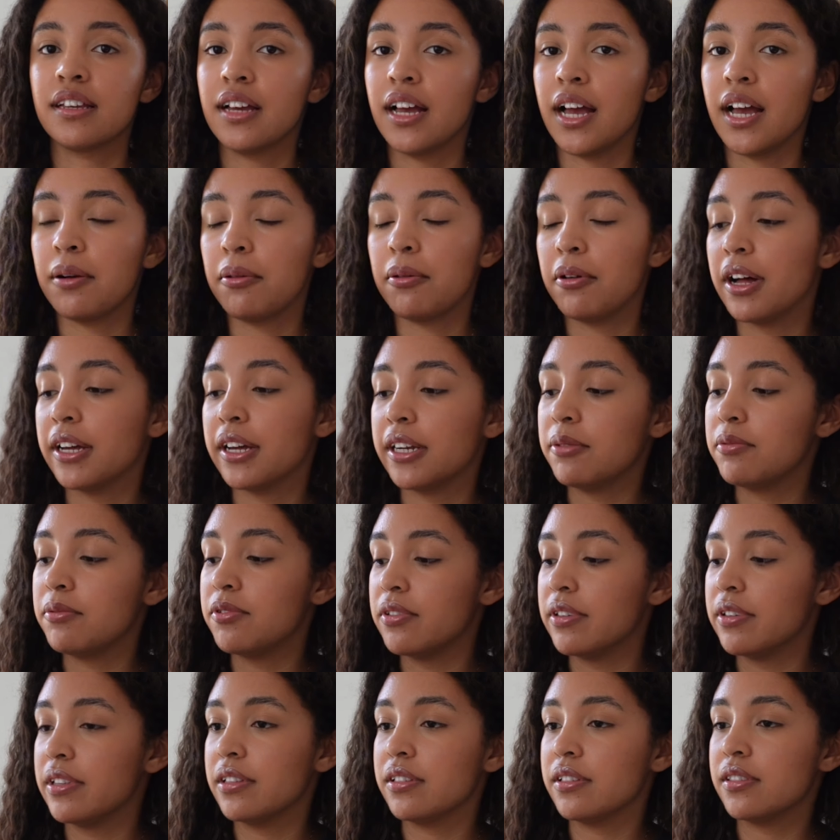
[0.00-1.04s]
I'm glad I'm
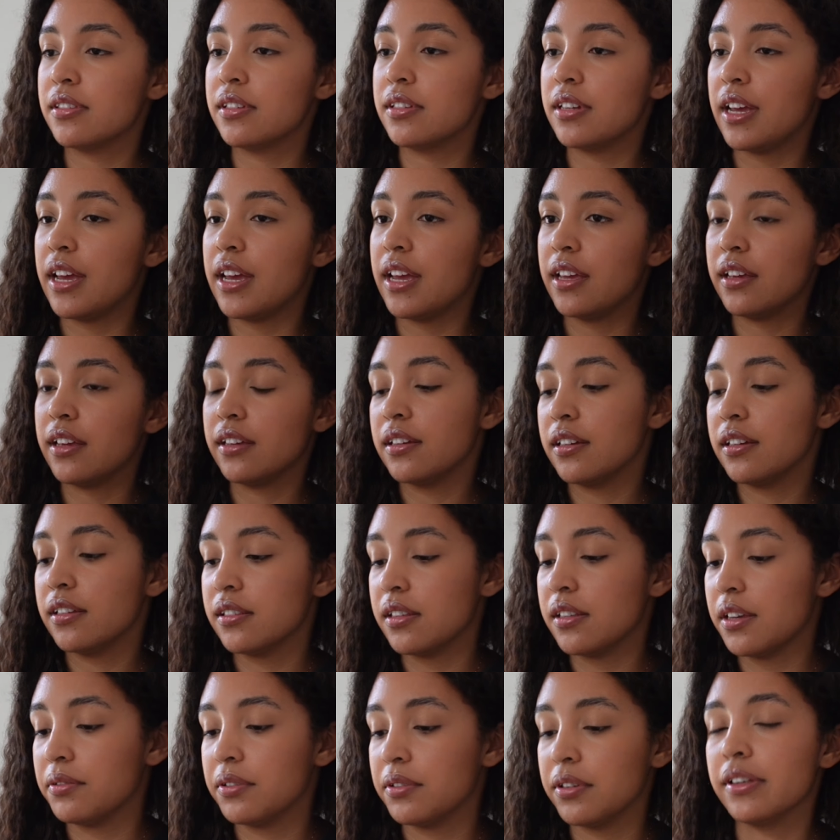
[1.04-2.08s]
doing this today, because
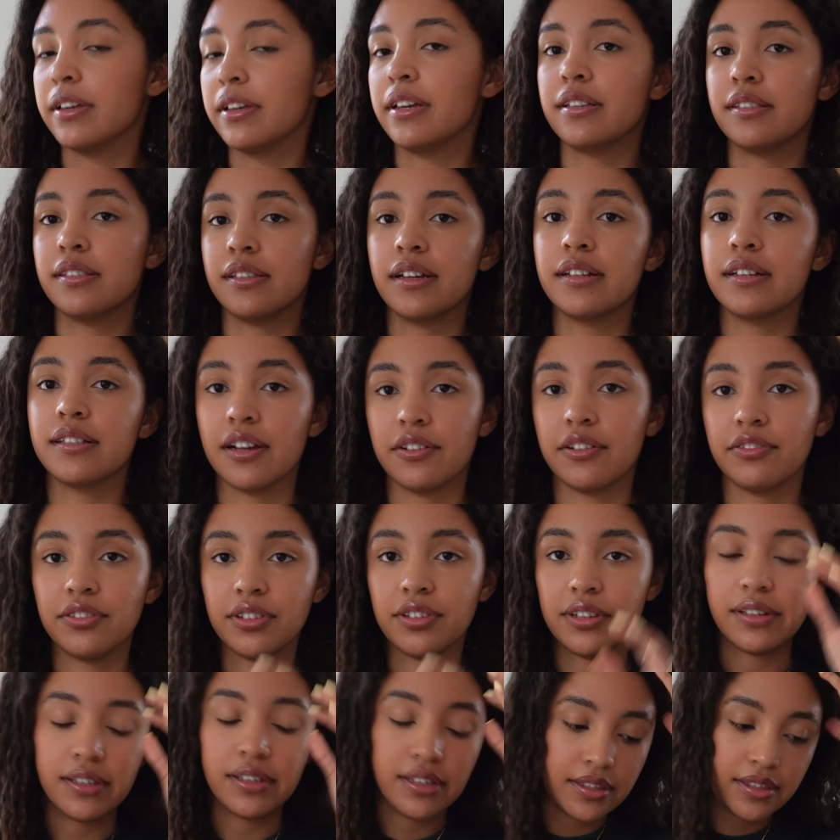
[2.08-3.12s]
I realize I
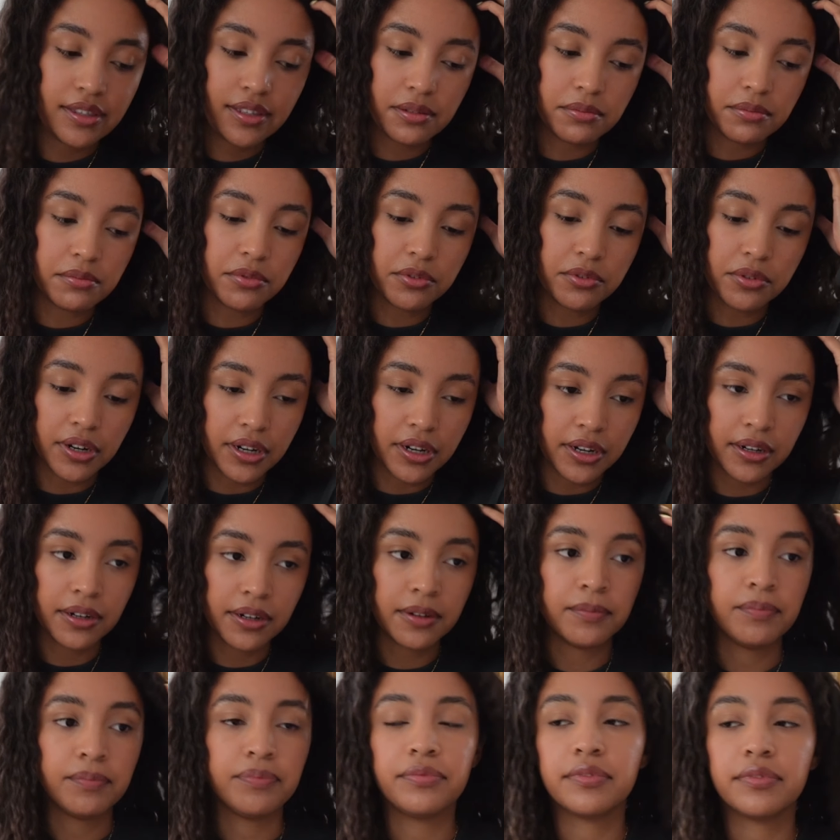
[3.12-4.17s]
definitely need some more
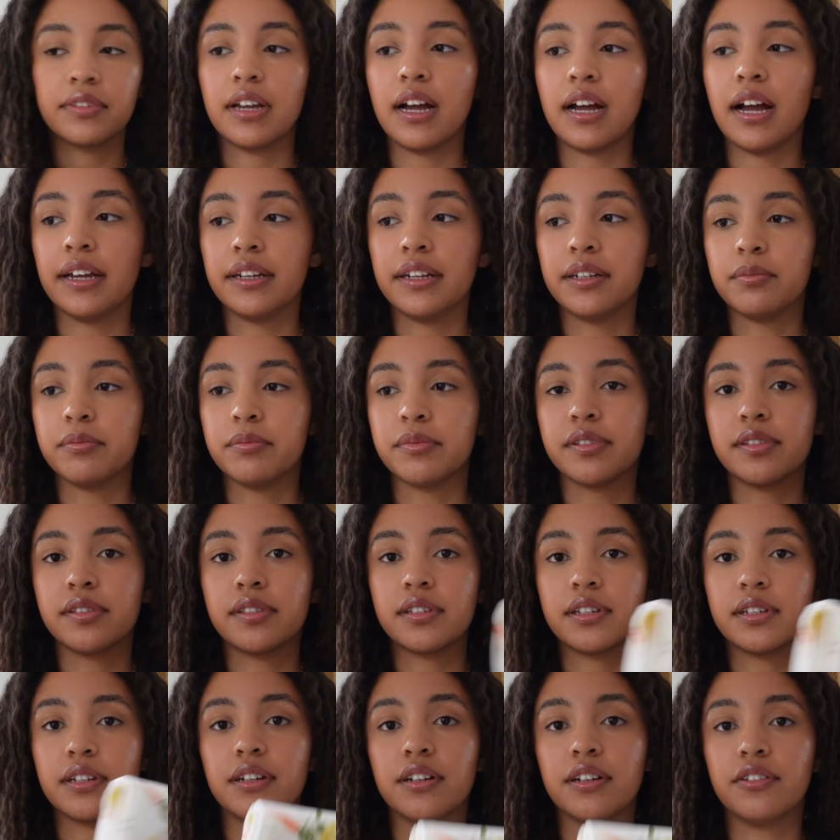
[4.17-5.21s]
items
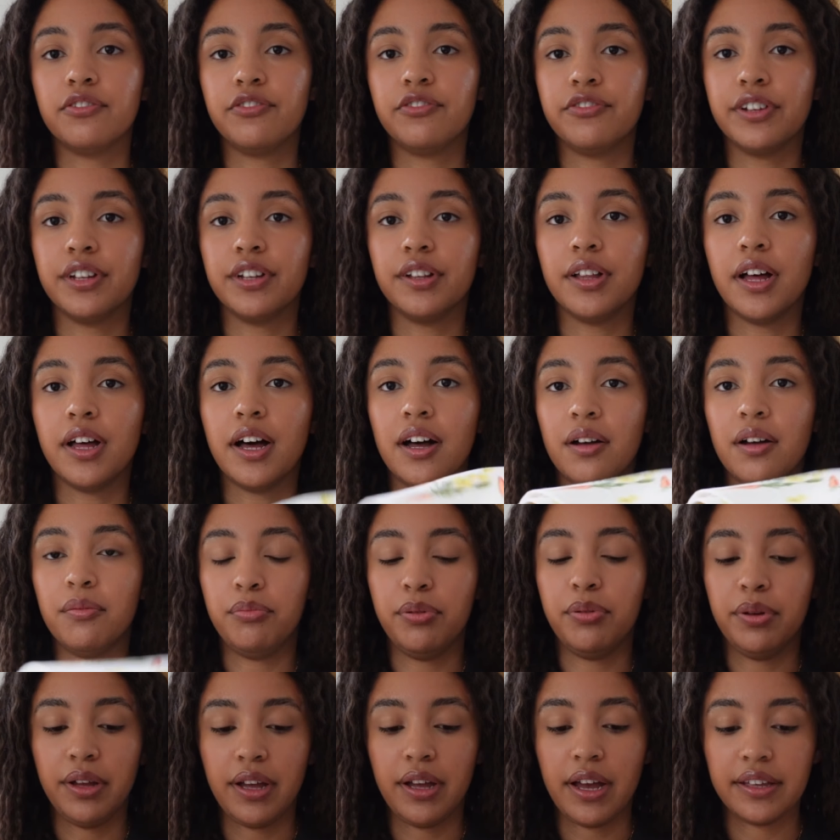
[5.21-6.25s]
to fill up,
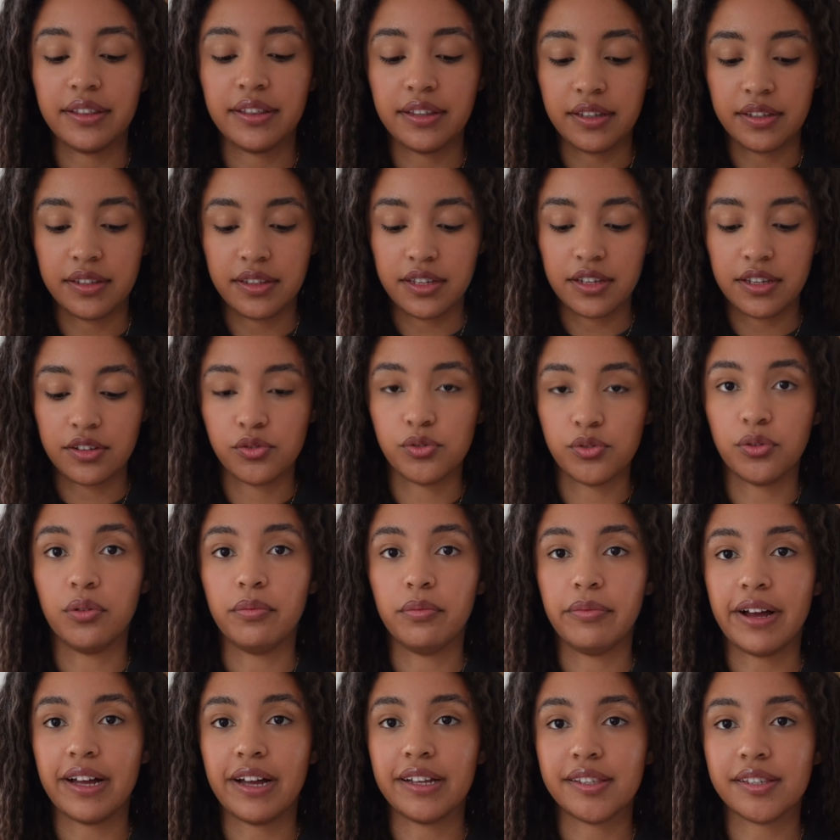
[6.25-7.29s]
I think, the adult
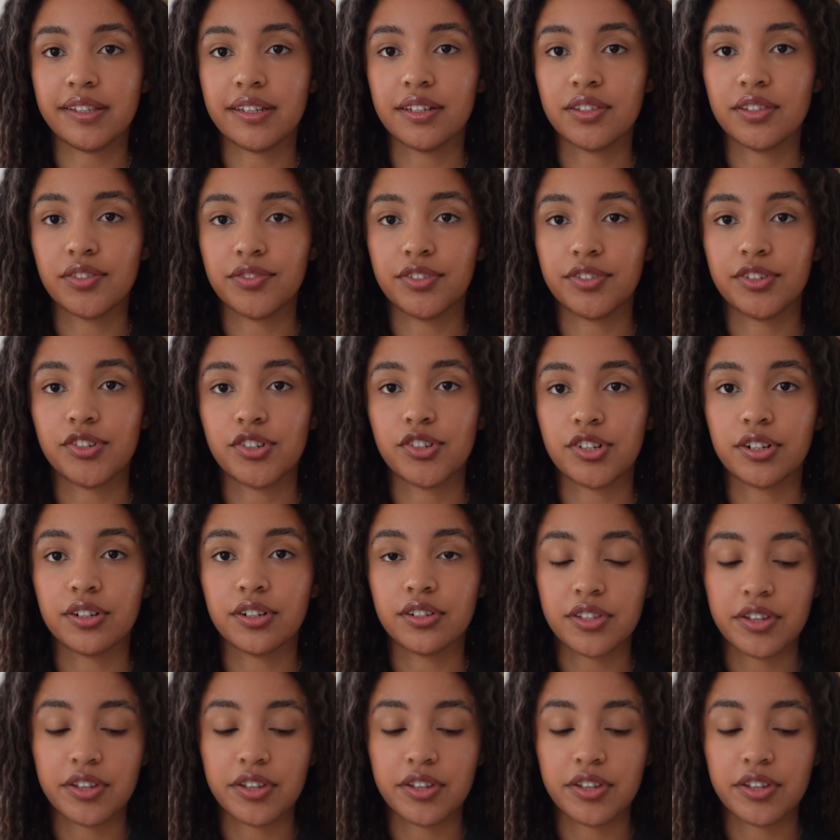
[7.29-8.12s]
baskets for sure.